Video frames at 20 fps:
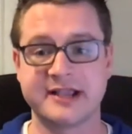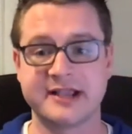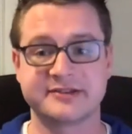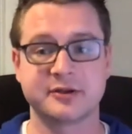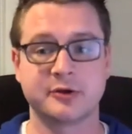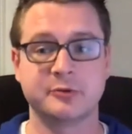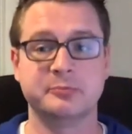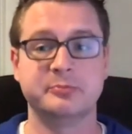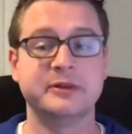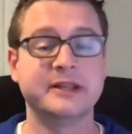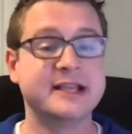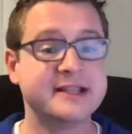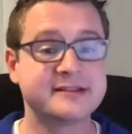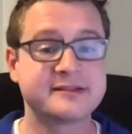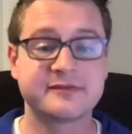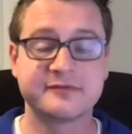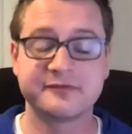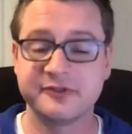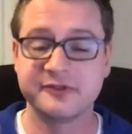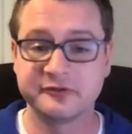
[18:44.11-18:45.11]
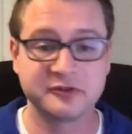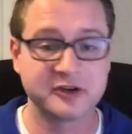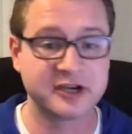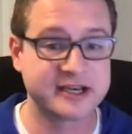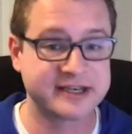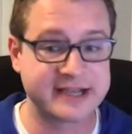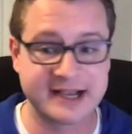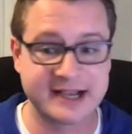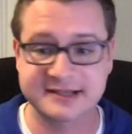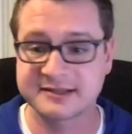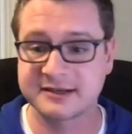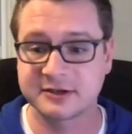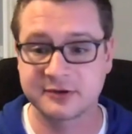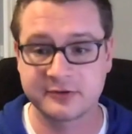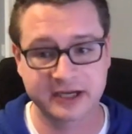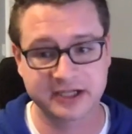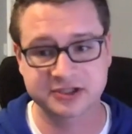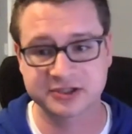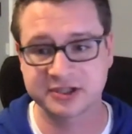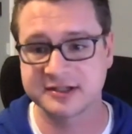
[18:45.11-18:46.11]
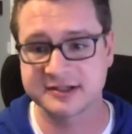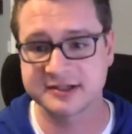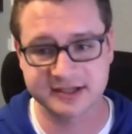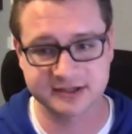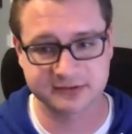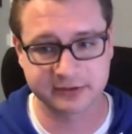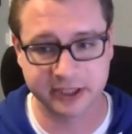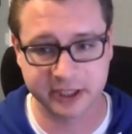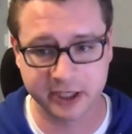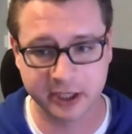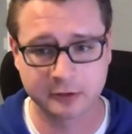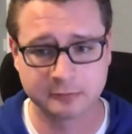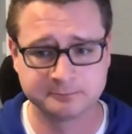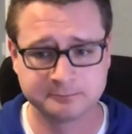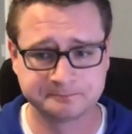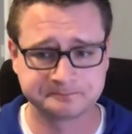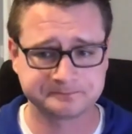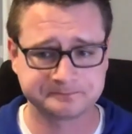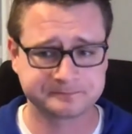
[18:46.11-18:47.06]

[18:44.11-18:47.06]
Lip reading: So please feel free to text in questions as we go.